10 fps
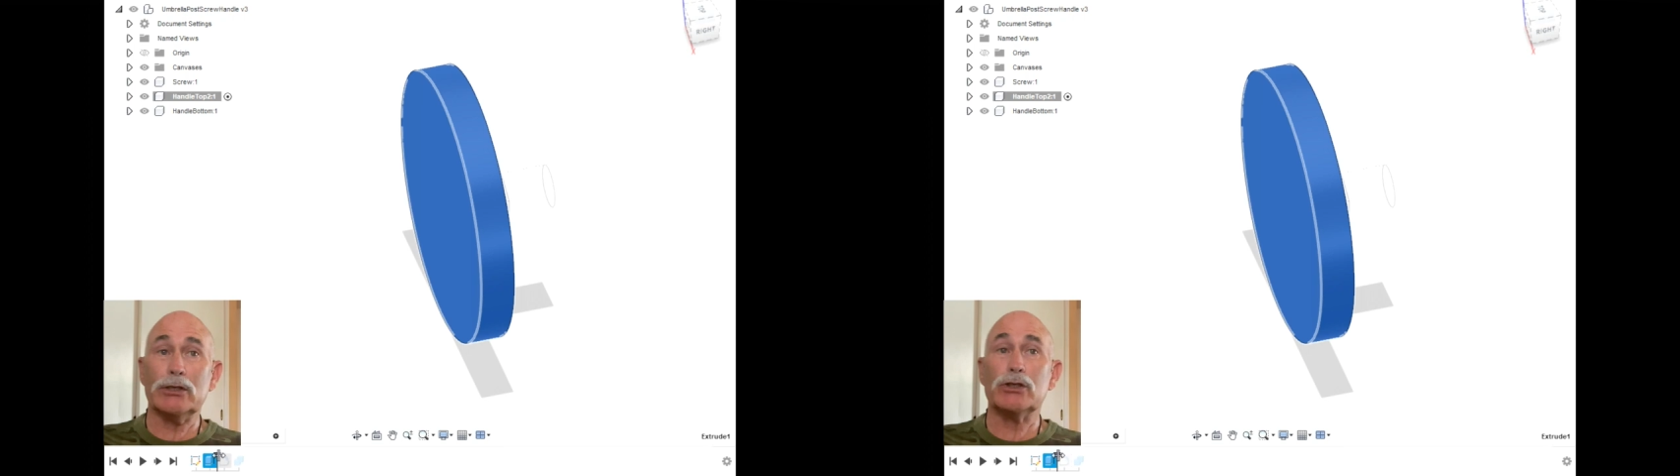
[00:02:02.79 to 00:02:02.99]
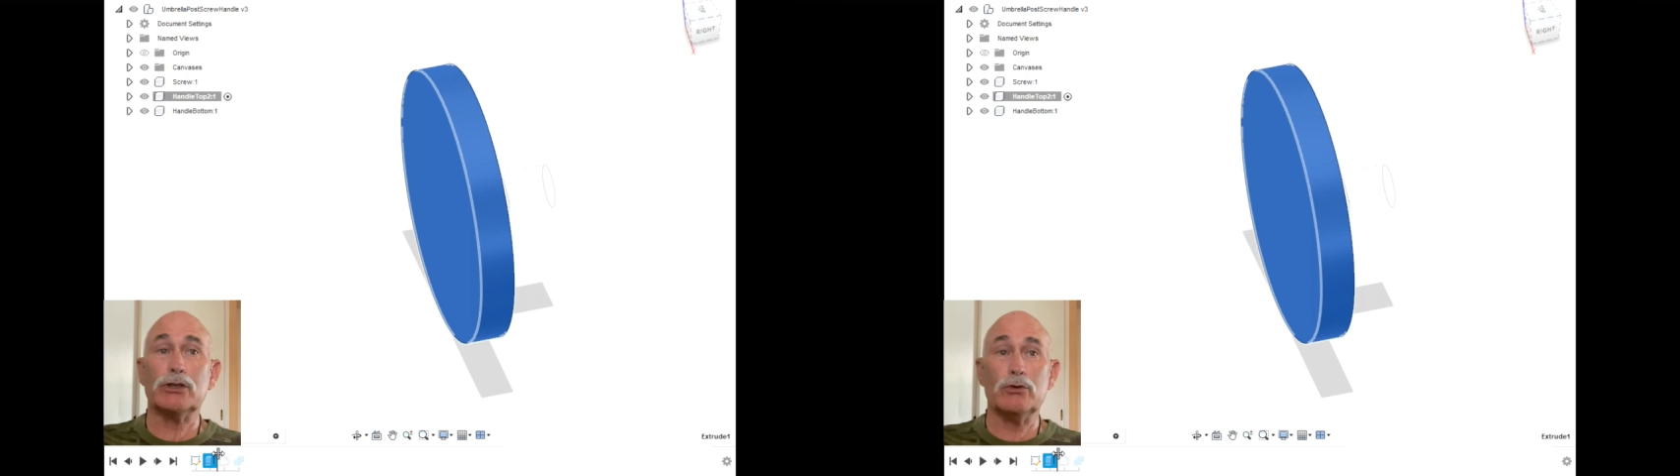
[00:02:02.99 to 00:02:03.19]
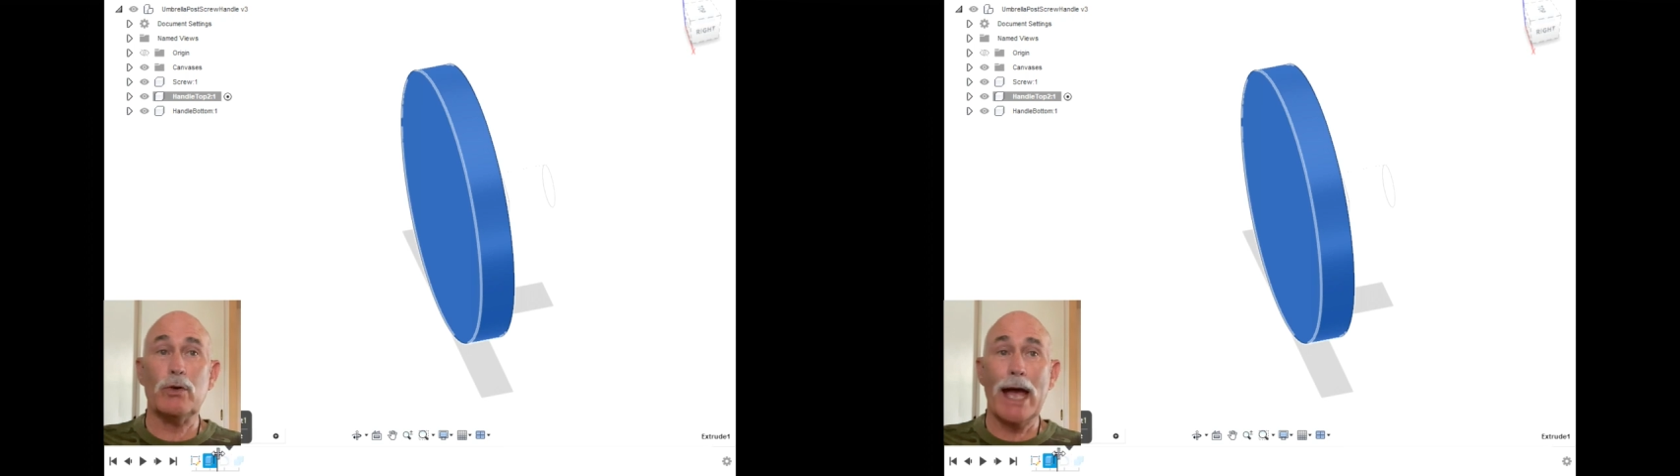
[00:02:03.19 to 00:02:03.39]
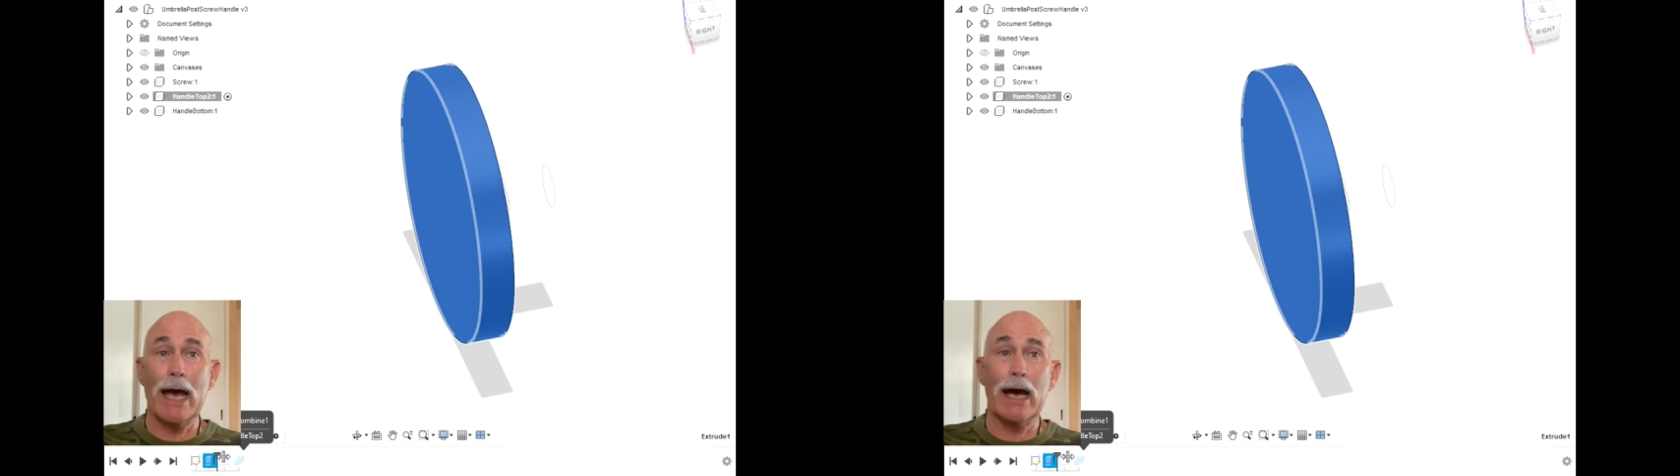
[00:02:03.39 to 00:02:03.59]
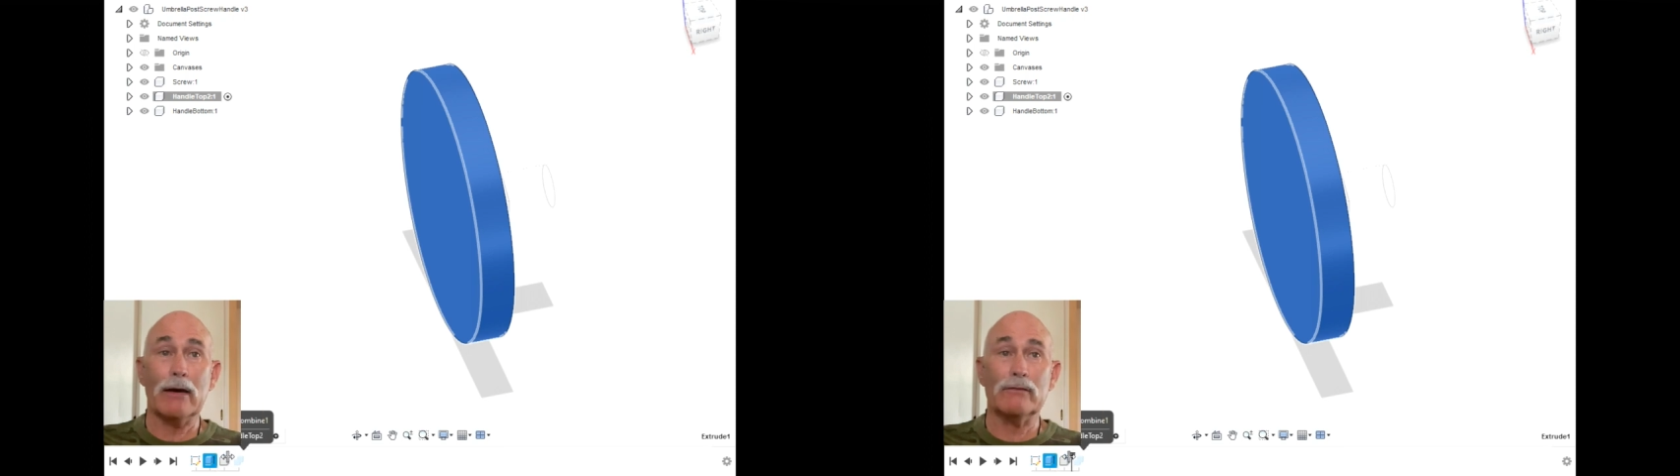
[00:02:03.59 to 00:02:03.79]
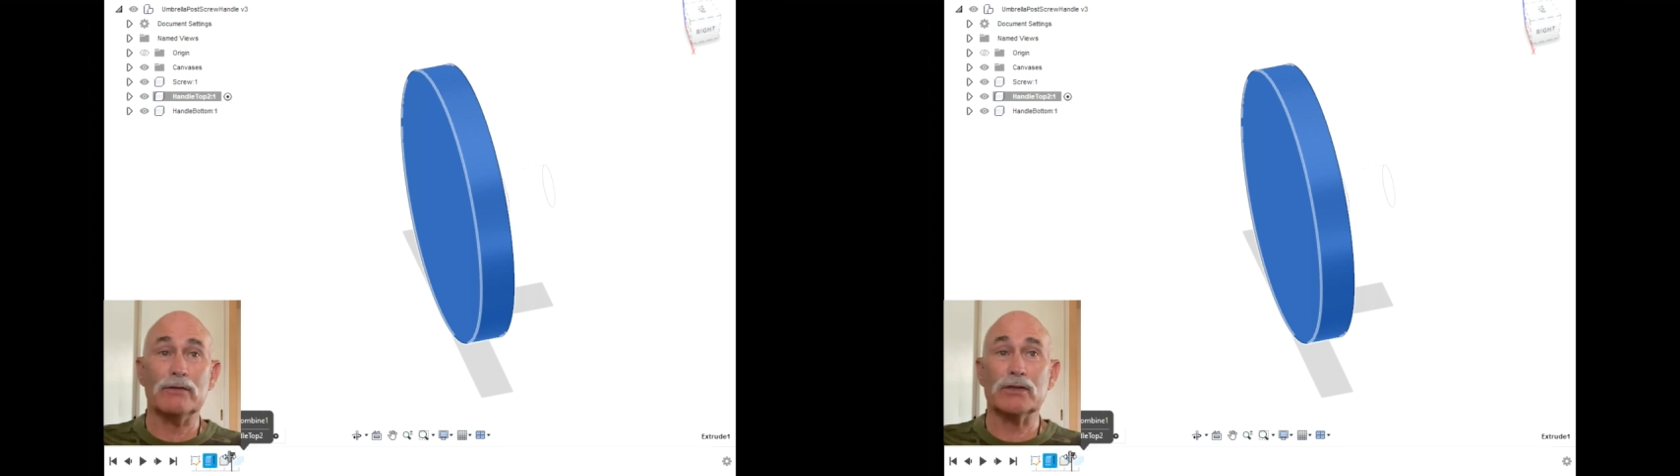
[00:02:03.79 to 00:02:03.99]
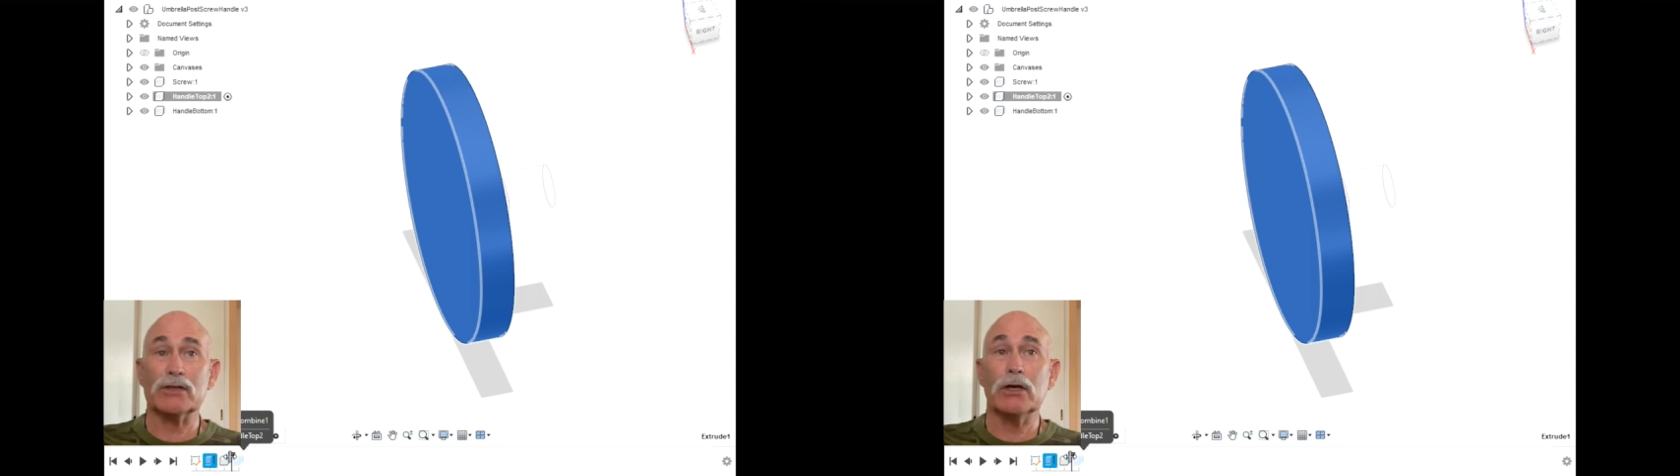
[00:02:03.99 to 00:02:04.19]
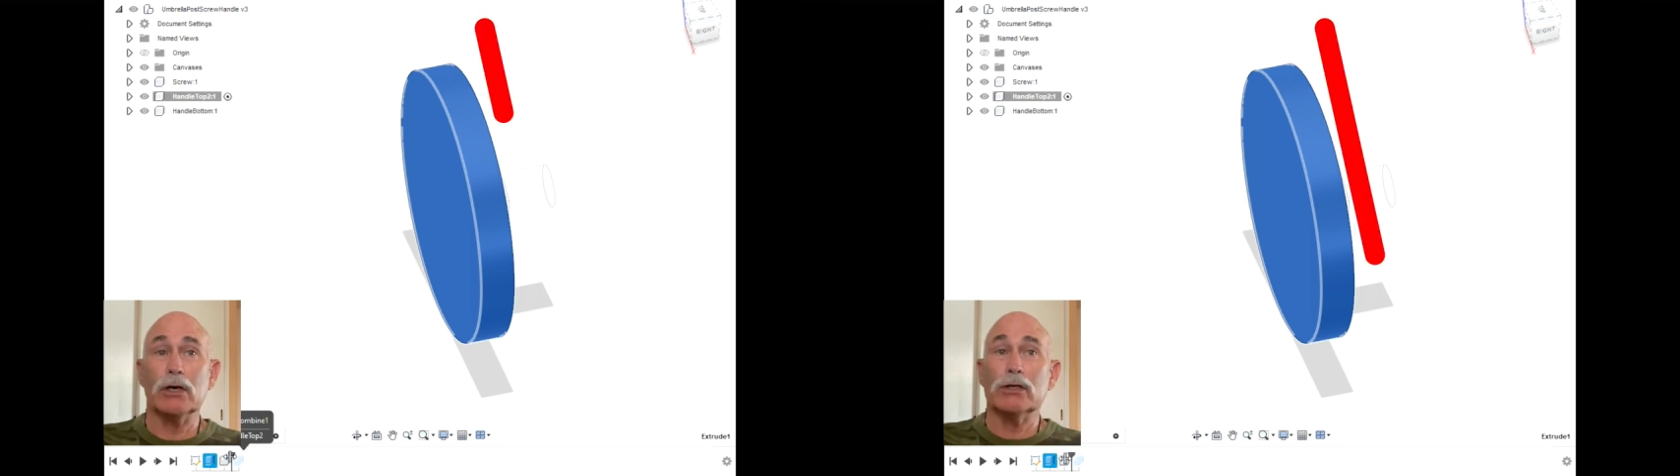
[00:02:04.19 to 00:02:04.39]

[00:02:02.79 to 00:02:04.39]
two halves